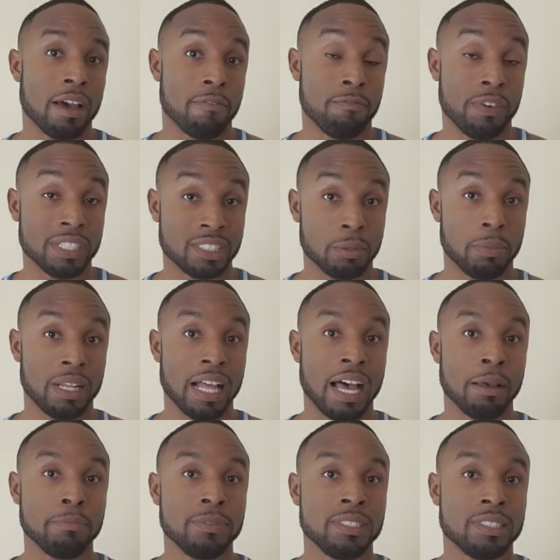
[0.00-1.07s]
visible
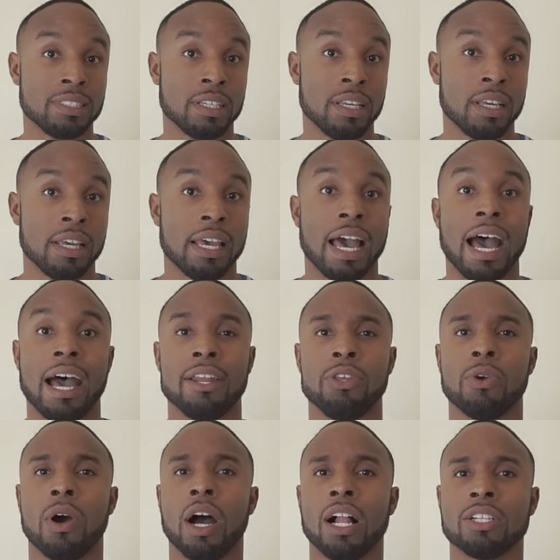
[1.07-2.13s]
abs, and
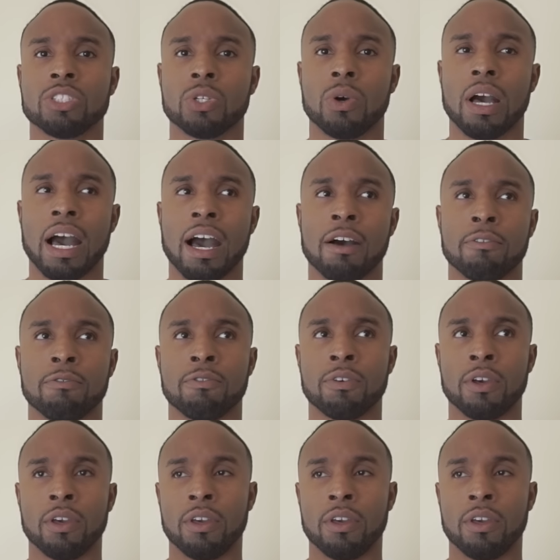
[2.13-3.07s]
you also have